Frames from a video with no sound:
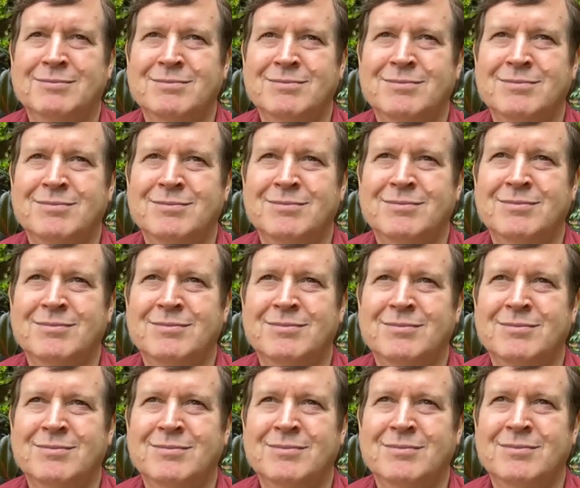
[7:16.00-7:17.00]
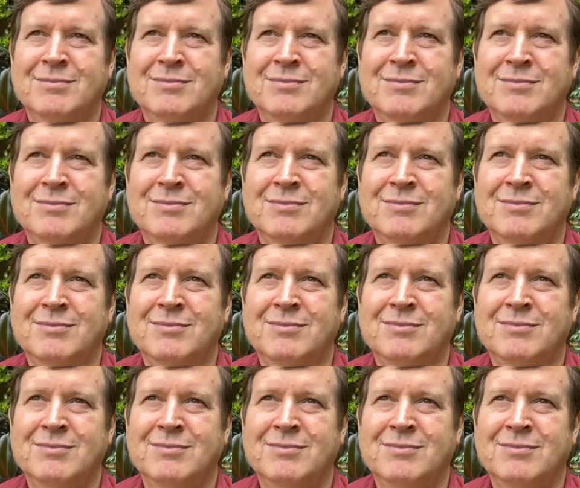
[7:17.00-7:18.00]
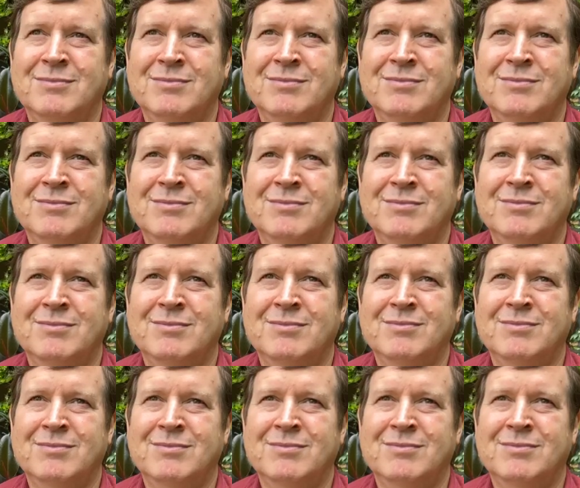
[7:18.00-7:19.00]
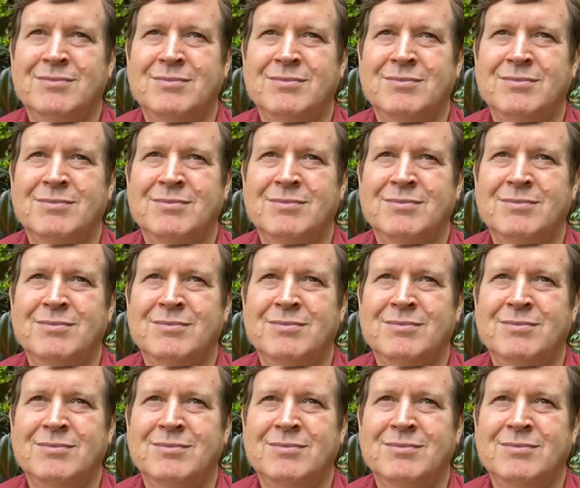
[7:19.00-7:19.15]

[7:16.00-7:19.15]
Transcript: (no one is talking)